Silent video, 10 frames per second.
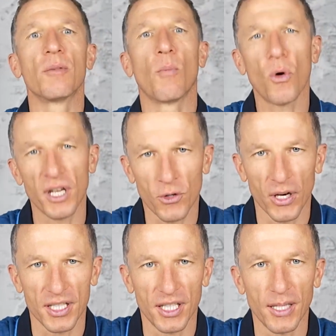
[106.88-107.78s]
it more
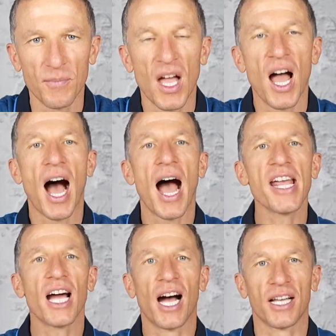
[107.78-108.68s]
interesting,
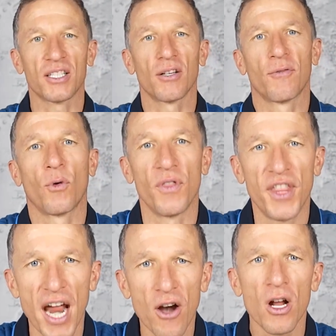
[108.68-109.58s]
I asked for
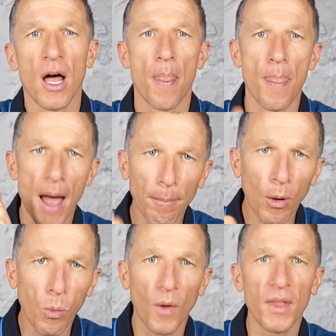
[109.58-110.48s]
their
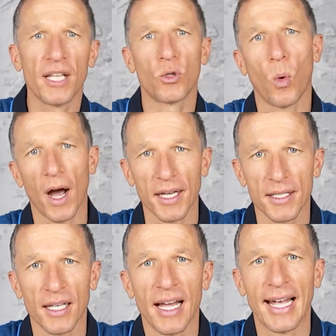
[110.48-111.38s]
number one
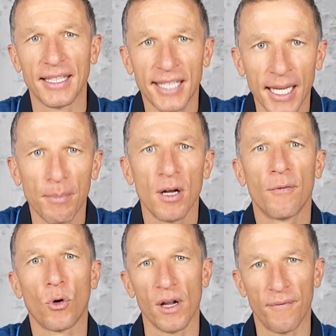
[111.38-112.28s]
advice and tip
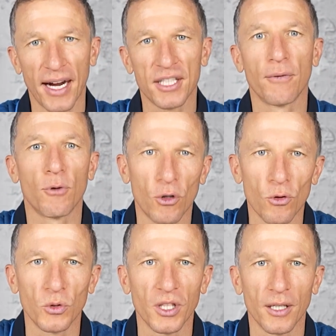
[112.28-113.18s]
for effective
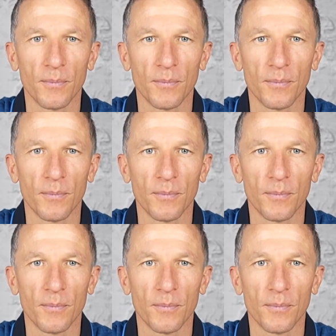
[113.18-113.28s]
recruiting.